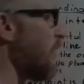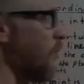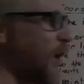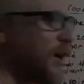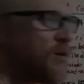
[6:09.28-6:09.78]
my
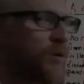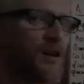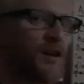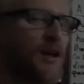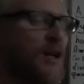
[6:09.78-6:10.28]

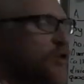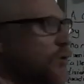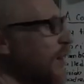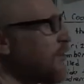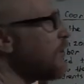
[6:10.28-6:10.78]
y-coordinate.
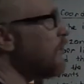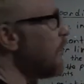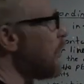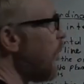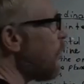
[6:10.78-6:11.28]
So I have to
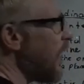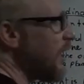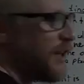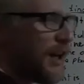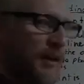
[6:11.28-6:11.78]

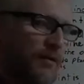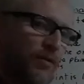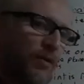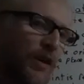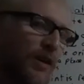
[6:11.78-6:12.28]
locate
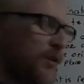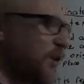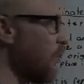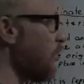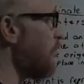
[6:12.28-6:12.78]
-3 on
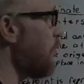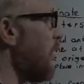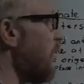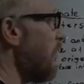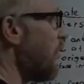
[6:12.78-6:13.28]
the ordered
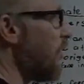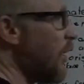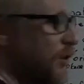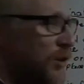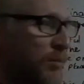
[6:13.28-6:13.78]
pair, or
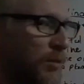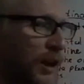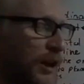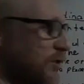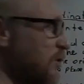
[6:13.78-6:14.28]
on the number
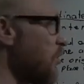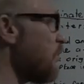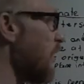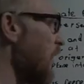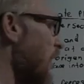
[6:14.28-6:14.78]
line,
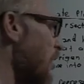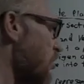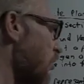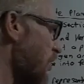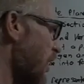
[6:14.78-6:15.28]
excuse me.
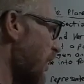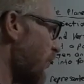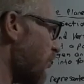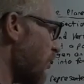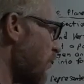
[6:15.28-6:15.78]
So
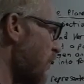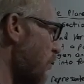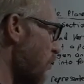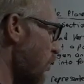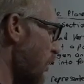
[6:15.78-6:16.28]
-3 would be
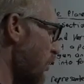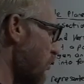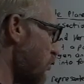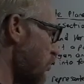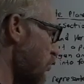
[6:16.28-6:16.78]

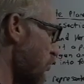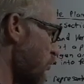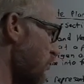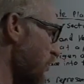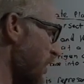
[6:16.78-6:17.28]
1,
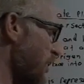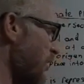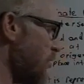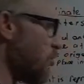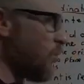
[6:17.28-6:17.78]
2, and
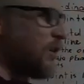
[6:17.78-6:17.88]
here's